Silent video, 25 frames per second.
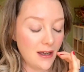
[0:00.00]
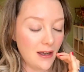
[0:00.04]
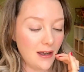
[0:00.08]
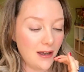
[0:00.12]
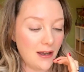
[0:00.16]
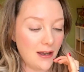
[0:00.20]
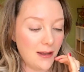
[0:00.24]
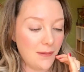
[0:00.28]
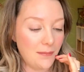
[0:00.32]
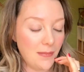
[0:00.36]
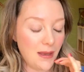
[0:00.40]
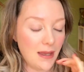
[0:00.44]

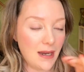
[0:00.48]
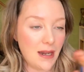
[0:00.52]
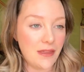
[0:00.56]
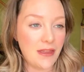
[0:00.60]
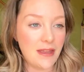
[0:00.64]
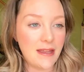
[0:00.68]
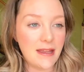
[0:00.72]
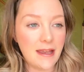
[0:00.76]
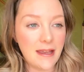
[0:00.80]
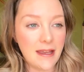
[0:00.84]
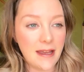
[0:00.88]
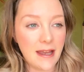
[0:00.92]
And I
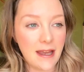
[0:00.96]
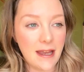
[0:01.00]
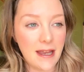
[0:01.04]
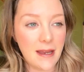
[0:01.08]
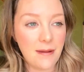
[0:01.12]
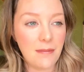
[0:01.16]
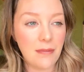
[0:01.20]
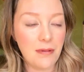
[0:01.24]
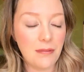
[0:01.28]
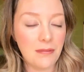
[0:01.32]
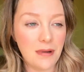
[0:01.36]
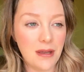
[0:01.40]
think it
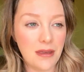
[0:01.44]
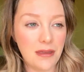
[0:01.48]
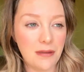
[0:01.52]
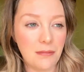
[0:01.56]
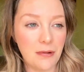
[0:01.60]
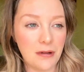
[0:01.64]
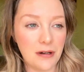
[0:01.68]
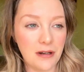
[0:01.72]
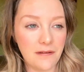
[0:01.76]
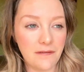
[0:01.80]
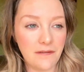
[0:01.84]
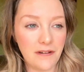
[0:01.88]
came with
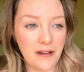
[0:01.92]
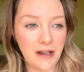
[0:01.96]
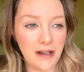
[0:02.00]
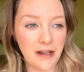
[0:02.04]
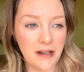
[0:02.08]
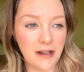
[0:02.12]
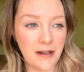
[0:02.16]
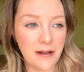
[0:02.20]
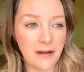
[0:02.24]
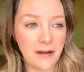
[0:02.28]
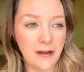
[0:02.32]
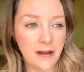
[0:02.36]
one of
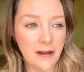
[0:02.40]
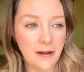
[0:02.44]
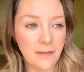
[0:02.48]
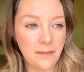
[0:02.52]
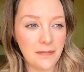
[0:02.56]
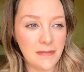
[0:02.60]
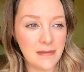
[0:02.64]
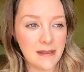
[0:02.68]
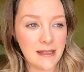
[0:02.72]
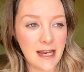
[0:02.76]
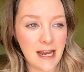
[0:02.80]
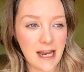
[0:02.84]
her
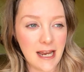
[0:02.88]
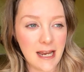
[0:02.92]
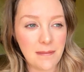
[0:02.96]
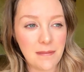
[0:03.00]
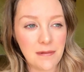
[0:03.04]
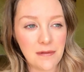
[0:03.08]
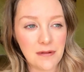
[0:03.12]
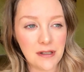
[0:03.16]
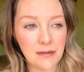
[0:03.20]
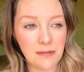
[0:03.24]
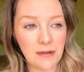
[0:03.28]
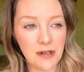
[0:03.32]

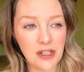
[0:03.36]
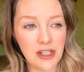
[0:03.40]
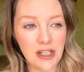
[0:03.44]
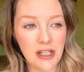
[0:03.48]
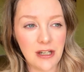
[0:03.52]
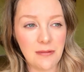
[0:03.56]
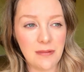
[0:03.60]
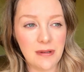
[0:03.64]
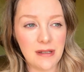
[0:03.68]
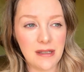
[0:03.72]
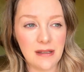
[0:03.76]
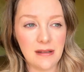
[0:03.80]
tables when
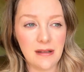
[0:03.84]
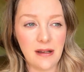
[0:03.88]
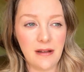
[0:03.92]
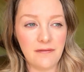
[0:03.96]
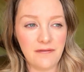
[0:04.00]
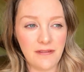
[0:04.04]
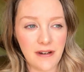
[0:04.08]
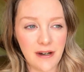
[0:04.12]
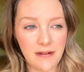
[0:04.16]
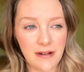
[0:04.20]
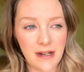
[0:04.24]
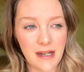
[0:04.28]
she was a
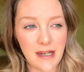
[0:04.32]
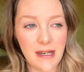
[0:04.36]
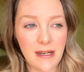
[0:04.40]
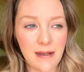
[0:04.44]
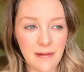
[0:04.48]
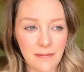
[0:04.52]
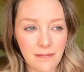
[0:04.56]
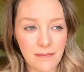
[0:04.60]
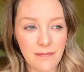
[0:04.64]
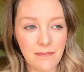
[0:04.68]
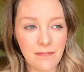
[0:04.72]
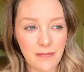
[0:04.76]

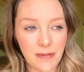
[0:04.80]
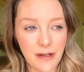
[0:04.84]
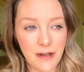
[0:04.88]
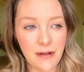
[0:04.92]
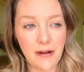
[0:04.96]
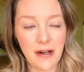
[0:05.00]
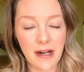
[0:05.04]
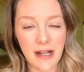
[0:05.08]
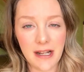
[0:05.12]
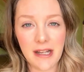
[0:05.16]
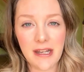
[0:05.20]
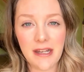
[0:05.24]
very, you
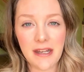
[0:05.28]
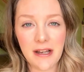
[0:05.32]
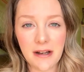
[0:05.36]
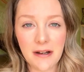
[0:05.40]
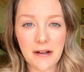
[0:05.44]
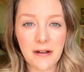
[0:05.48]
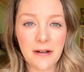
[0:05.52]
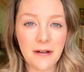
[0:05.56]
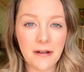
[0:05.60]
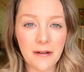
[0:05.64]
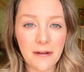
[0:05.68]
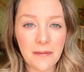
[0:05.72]
know, like a
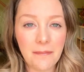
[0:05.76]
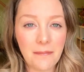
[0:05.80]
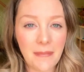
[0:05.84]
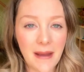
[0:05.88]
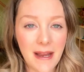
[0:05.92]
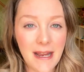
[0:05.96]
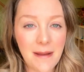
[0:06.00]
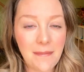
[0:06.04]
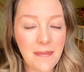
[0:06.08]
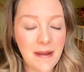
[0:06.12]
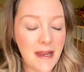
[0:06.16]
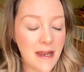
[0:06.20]
young
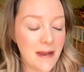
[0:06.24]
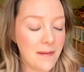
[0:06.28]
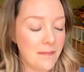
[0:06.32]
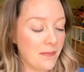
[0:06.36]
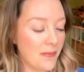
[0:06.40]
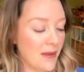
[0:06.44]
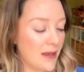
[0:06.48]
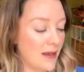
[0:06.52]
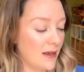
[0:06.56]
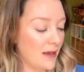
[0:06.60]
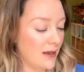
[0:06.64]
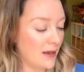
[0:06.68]
baby.
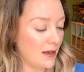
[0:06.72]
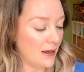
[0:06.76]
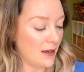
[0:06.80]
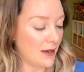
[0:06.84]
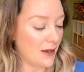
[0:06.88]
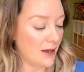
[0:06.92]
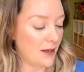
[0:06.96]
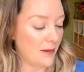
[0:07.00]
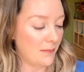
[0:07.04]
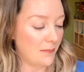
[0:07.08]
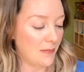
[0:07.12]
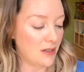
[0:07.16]

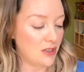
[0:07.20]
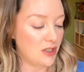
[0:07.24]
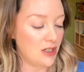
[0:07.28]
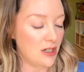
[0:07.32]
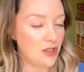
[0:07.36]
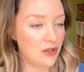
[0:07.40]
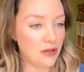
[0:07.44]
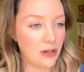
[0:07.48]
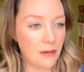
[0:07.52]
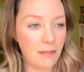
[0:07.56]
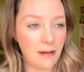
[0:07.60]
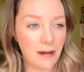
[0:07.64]
And she
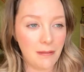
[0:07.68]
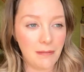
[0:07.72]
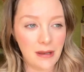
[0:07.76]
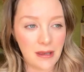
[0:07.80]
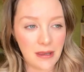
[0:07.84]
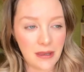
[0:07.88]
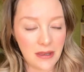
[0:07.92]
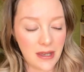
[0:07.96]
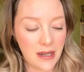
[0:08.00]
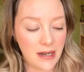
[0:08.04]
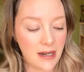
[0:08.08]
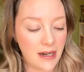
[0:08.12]
enjoyed playing with
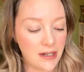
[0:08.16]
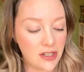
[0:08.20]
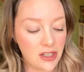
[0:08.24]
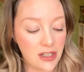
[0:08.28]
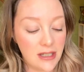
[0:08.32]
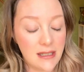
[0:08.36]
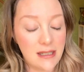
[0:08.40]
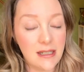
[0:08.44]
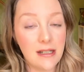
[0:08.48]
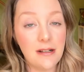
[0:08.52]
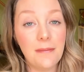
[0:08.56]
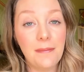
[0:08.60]
it then, and she's
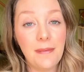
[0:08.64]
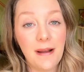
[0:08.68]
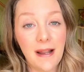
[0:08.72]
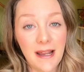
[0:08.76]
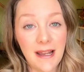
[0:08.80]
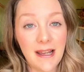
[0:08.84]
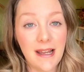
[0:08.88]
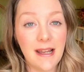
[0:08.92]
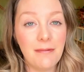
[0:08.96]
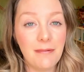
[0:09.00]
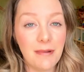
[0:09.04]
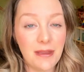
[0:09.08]
still
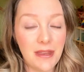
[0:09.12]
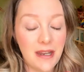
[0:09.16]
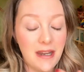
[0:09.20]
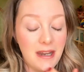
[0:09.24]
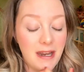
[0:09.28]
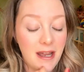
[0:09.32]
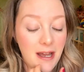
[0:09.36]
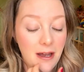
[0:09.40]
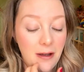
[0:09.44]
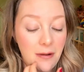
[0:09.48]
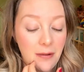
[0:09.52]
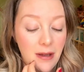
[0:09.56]
playing it with it
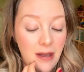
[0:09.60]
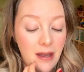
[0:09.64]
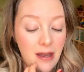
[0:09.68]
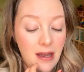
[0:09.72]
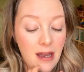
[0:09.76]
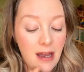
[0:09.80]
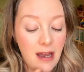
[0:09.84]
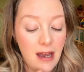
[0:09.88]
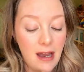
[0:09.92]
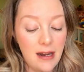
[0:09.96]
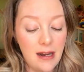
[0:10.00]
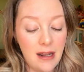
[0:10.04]
now.
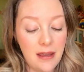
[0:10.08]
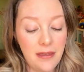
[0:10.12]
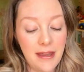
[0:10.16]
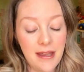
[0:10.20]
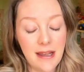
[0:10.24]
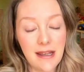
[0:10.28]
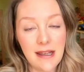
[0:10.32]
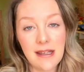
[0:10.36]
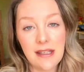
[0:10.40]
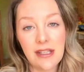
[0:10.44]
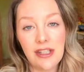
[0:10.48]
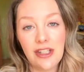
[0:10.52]
And I
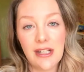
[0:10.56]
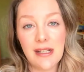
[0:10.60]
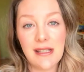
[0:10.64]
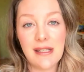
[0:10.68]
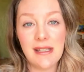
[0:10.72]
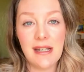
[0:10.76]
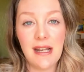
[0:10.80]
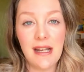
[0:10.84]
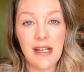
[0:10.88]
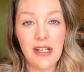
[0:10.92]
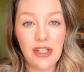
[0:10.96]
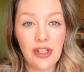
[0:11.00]
think it's
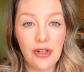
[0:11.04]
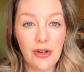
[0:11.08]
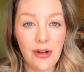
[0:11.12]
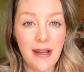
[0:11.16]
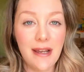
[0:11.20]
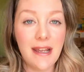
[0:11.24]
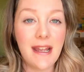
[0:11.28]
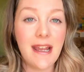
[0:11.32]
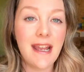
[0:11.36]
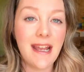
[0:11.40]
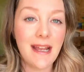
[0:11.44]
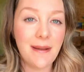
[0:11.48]
just
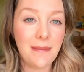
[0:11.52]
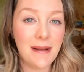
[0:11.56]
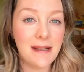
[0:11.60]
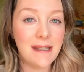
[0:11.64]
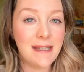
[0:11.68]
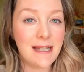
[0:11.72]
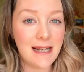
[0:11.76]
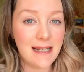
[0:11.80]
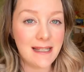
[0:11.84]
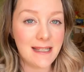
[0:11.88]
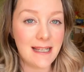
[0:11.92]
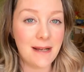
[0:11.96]
enjoying
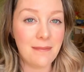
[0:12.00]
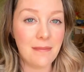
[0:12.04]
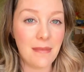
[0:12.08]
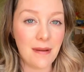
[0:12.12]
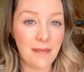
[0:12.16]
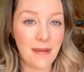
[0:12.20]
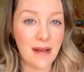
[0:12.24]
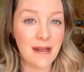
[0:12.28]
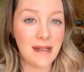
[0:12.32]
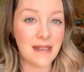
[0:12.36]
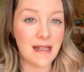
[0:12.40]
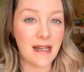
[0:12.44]
imitating
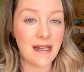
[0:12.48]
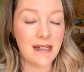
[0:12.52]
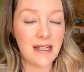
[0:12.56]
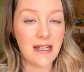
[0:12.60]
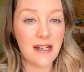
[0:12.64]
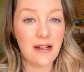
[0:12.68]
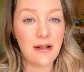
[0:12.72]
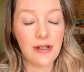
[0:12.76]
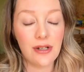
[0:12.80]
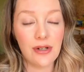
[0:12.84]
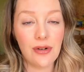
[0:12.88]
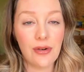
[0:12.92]
mummy and daddy
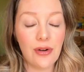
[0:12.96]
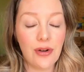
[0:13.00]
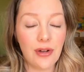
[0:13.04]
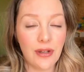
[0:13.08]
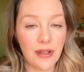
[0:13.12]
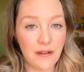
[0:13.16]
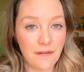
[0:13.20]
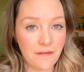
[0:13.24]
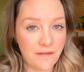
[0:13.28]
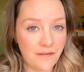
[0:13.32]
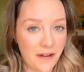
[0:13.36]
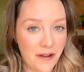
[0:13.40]
who talk on
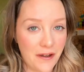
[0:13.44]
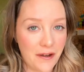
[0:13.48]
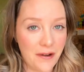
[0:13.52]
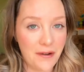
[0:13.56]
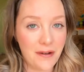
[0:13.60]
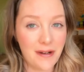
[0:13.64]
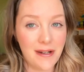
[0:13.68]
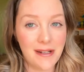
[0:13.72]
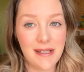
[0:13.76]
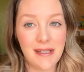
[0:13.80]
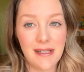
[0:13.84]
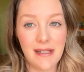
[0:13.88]
the phone
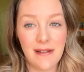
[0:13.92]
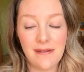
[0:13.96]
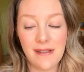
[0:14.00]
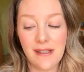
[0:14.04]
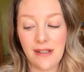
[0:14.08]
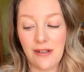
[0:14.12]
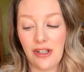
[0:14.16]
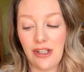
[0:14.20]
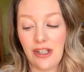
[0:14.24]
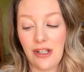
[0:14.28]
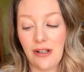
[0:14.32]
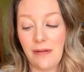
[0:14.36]
and stuff.
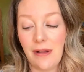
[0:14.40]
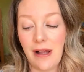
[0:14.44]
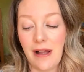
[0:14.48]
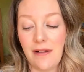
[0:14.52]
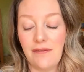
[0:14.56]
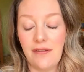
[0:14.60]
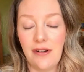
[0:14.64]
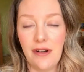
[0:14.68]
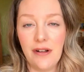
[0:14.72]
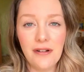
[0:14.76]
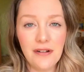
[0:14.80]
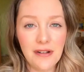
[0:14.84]
So she'll
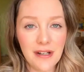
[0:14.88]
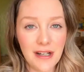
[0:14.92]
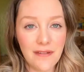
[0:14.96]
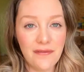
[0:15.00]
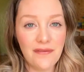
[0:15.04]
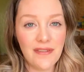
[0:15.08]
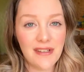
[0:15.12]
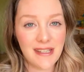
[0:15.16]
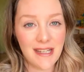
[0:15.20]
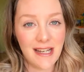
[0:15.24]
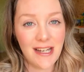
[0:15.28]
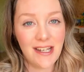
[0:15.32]
have long
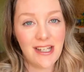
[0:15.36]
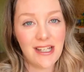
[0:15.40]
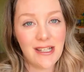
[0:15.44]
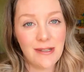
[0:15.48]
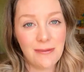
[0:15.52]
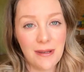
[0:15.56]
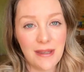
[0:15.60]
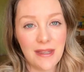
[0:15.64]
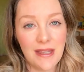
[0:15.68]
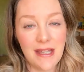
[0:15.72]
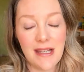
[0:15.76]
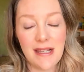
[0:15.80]
conversations
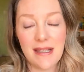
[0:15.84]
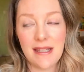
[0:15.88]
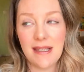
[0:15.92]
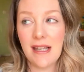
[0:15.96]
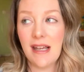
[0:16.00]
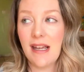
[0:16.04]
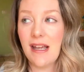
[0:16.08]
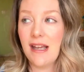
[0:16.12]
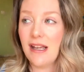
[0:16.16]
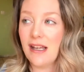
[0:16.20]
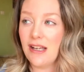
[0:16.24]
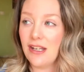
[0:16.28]
with this.
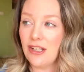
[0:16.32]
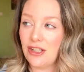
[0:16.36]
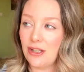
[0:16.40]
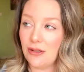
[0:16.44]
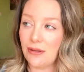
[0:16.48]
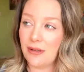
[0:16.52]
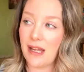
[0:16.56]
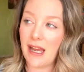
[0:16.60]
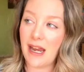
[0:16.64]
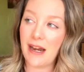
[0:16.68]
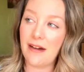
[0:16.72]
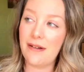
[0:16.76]

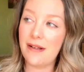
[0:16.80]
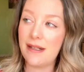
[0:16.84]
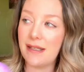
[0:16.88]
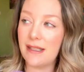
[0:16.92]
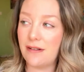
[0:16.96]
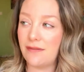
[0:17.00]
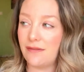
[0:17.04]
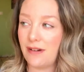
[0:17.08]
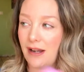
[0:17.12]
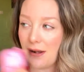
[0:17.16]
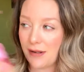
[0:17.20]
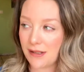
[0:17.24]
She'll carry it
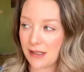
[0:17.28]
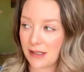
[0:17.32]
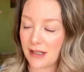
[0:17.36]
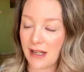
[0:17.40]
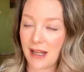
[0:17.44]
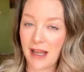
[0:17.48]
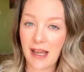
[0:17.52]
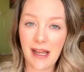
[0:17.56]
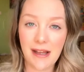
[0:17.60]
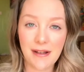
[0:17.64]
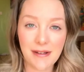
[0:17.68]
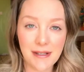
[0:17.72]
around in the
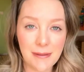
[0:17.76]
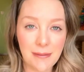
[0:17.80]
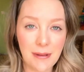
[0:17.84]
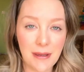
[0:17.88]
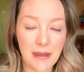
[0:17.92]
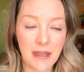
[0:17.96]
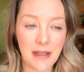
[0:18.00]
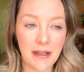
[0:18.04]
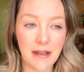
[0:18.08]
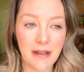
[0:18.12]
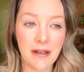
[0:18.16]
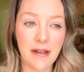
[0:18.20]
house
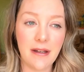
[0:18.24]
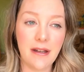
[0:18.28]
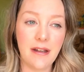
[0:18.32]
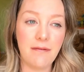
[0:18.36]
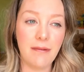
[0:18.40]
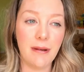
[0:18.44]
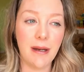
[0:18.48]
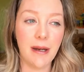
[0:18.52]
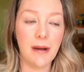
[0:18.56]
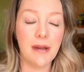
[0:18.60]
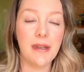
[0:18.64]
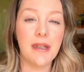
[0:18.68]
with her. If
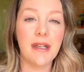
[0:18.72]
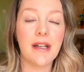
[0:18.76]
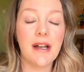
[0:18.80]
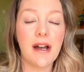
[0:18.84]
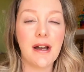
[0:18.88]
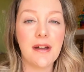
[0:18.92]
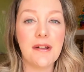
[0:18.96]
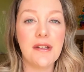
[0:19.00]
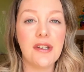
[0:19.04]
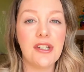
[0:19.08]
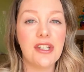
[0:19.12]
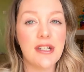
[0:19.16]
we go in the
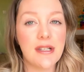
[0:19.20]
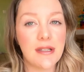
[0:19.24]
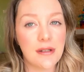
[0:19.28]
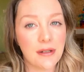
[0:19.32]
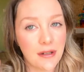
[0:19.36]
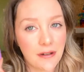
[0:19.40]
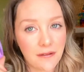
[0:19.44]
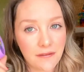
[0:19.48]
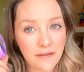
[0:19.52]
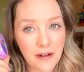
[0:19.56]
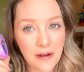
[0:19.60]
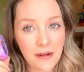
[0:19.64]
garden, she's on
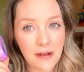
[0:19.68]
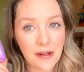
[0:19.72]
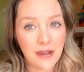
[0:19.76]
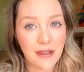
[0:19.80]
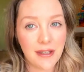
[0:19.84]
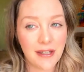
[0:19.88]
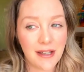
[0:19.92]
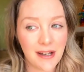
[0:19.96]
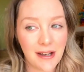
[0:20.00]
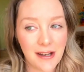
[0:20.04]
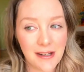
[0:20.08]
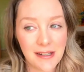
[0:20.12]
the phone in
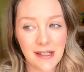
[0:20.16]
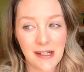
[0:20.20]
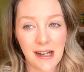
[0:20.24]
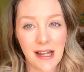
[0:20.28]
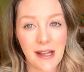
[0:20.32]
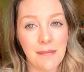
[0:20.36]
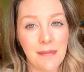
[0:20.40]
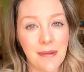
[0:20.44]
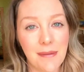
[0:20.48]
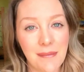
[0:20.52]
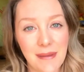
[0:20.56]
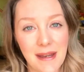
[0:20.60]
the garden
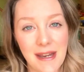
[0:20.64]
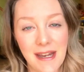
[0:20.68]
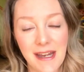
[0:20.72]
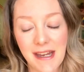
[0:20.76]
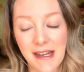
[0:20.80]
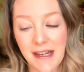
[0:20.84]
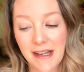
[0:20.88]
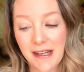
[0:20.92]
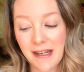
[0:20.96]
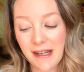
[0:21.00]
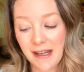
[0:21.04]
like mummy.